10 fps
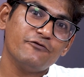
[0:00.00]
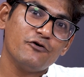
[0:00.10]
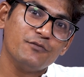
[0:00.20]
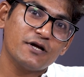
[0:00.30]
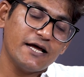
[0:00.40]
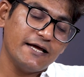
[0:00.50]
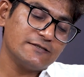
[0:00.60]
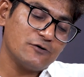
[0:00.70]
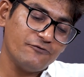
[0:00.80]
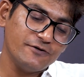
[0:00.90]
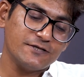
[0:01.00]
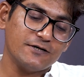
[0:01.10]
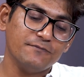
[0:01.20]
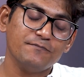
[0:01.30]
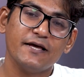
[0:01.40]
a former IAS
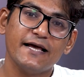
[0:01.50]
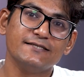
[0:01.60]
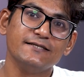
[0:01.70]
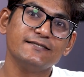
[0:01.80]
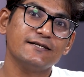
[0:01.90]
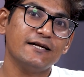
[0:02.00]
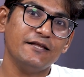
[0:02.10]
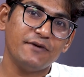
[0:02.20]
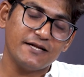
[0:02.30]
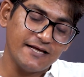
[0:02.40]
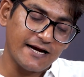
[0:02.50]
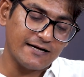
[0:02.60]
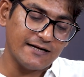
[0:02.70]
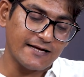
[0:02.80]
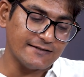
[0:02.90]
officer has recently made the
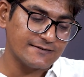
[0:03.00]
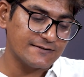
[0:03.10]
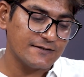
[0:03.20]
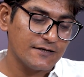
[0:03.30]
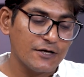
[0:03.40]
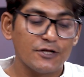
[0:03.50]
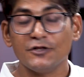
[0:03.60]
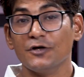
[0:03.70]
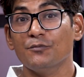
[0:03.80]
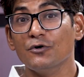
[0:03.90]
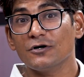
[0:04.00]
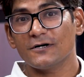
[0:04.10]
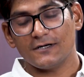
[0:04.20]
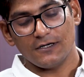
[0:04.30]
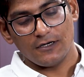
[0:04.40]
headlines. The book,
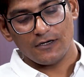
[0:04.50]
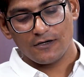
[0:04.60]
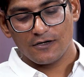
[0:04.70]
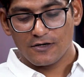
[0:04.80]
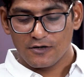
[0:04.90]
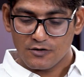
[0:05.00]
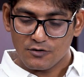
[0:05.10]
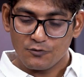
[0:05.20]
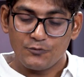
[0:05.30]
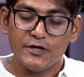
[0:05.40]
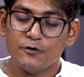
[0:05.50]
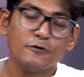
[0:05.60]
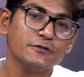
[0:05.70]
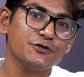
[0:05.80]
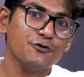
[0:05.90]
We
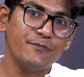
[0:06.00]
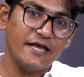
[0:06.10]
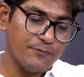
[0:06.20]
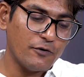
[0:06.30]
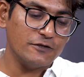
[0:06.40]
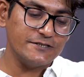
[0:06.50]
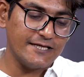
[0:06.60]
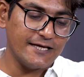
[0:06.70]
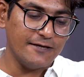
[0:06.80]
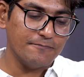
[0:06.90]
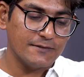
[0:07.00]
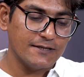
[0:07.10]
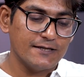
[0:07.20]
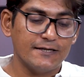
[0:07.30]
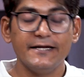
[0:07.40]
Also Make Policy,
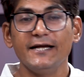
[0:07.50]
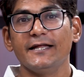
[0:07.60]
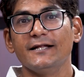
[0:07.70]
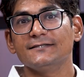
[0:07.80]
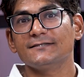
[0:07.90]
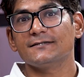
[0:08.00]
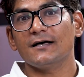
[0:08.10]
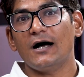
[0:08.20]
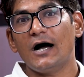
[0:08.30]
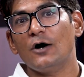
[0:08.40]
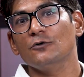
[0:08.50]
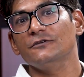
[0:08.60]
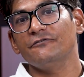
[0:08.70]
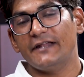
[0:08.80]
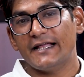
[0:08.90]
details how
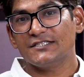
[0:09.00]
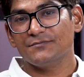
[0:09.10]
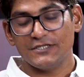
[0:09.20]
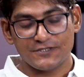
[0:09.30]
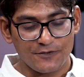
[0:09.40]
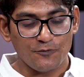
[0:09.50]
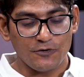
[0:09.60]
the finance ministry